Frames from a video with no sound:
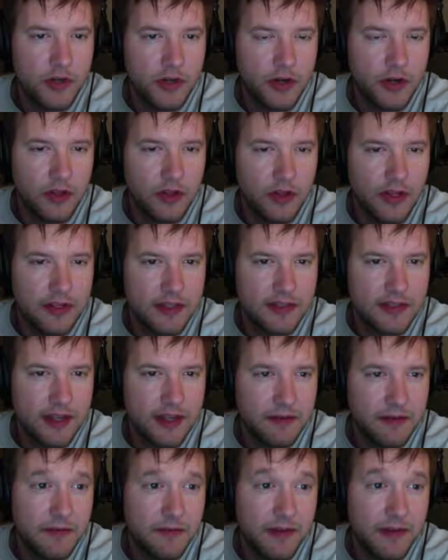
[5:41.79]
early instead
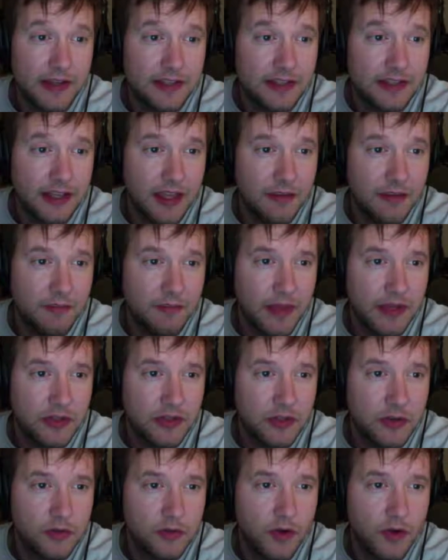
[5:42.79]
of investing it makes
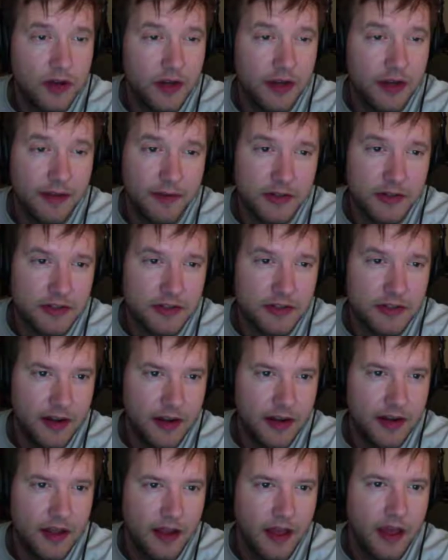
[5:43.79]
you
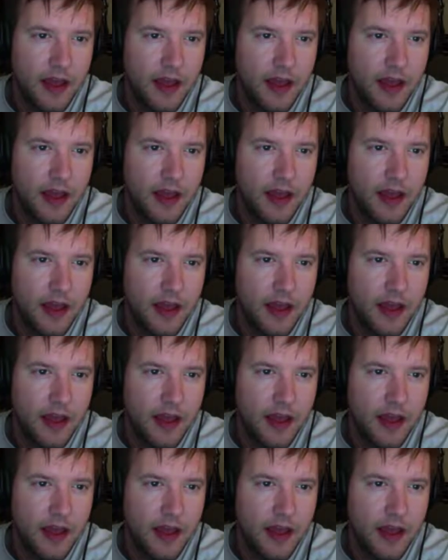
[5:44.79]
undiversified.